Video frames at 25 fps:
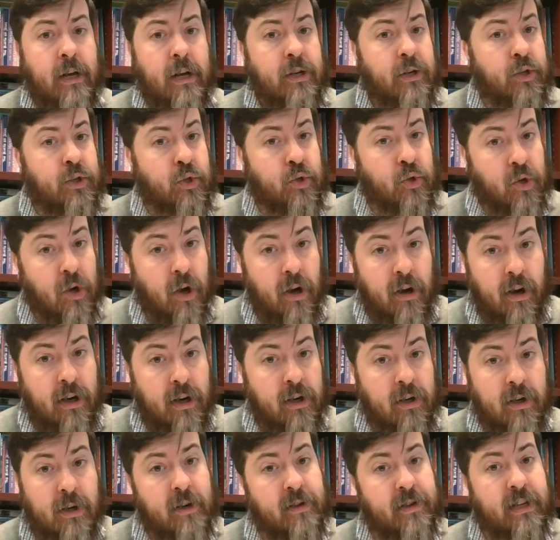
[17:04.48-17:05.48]

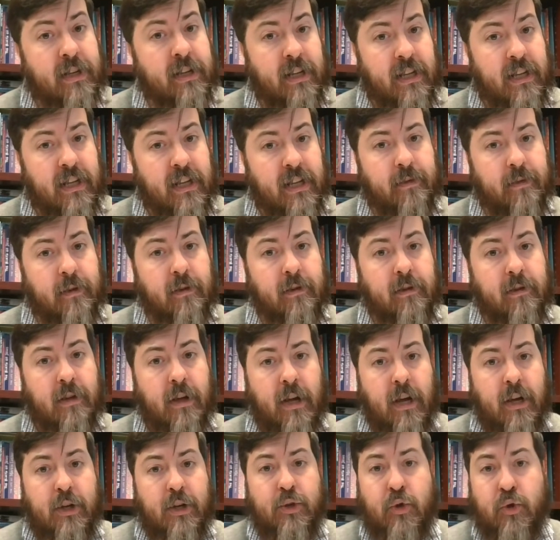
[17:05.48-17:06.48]
stronger than evil,
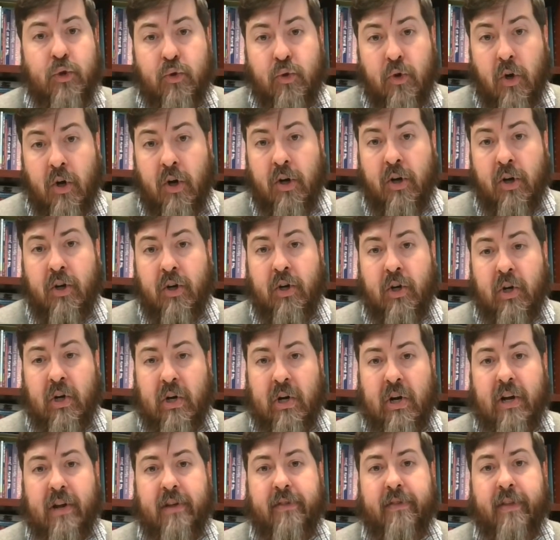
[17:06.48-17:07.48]

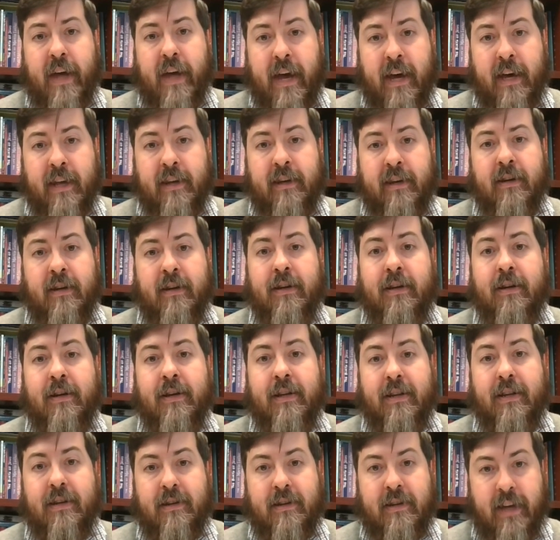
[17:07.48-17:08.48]
stronger than
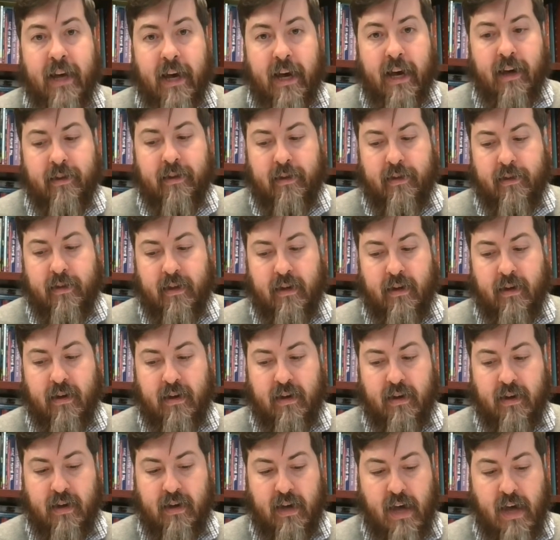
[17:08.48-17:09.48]
death?
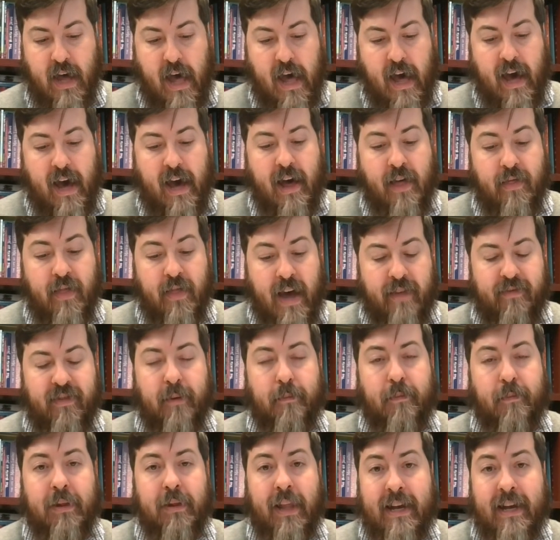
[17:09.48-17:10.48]
And that the
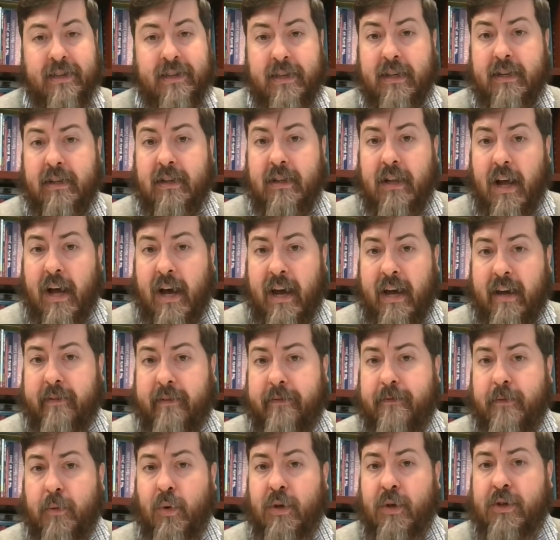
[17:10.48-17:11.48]
blessed
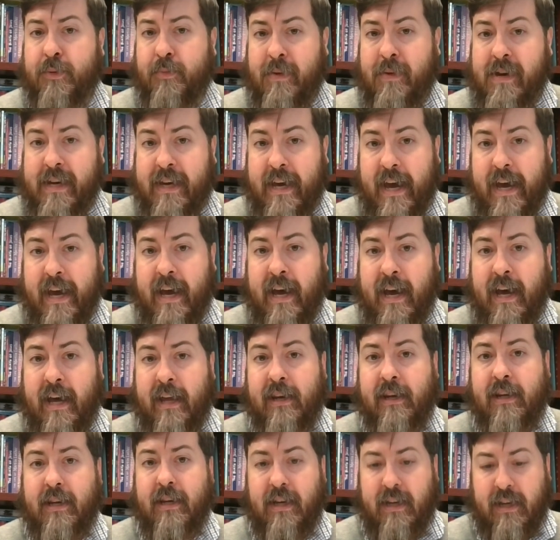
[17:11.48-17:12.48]
life which
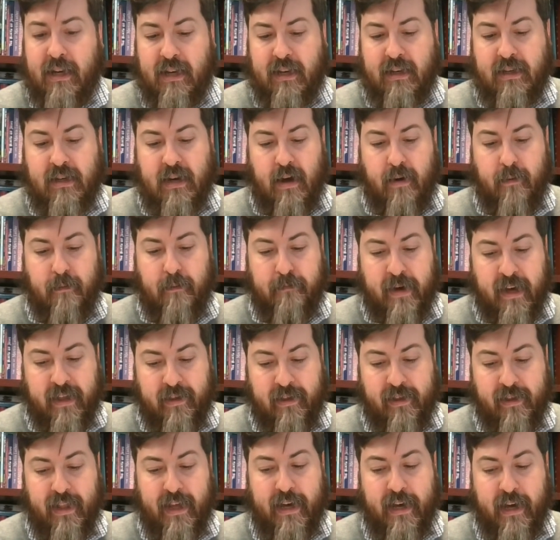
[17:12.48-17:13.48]
began in
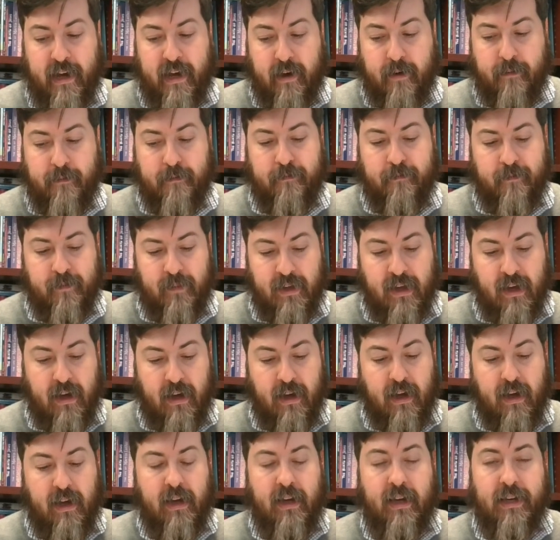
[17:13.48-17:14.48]
Bethlehem
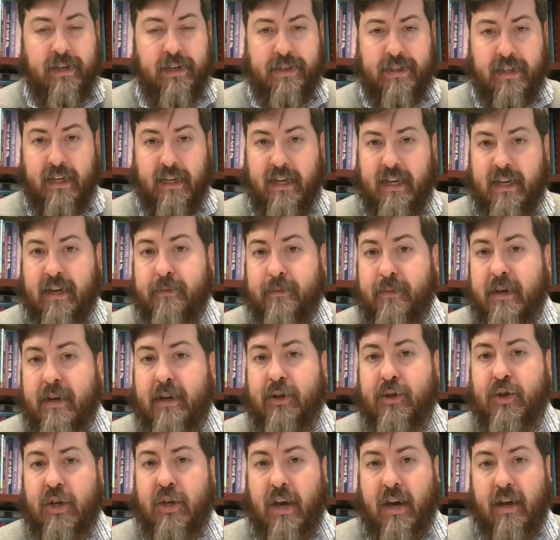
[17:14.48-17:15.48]
is the
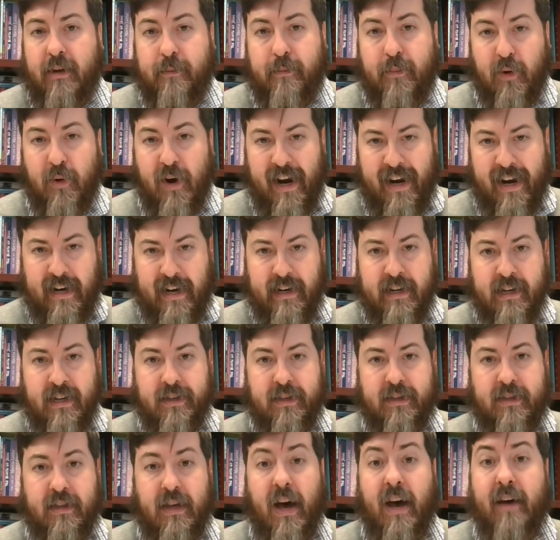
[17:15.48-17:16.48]
image and
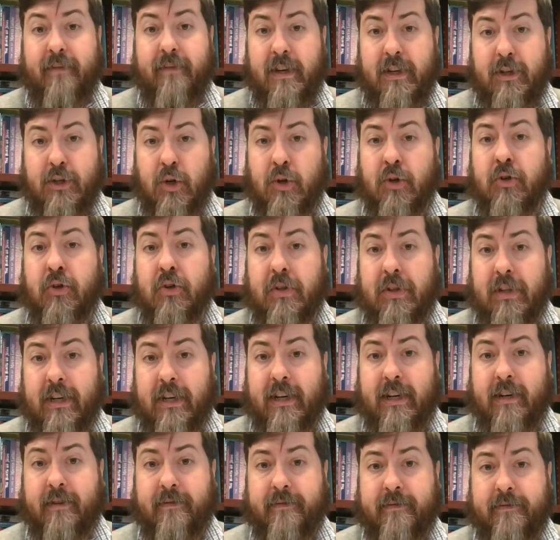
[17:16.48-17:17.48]
brightness of eternal
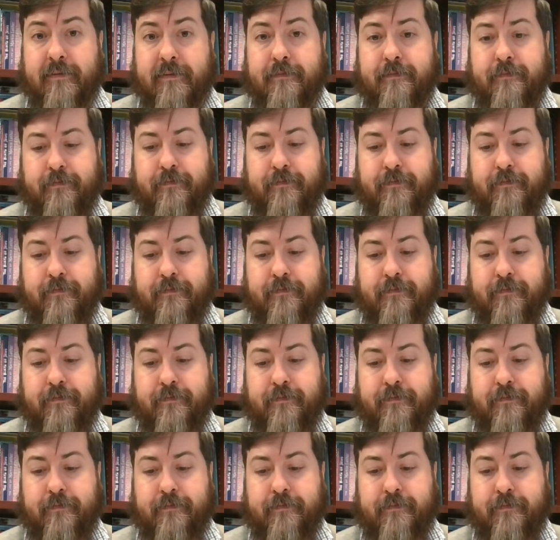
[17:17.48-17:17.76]
love?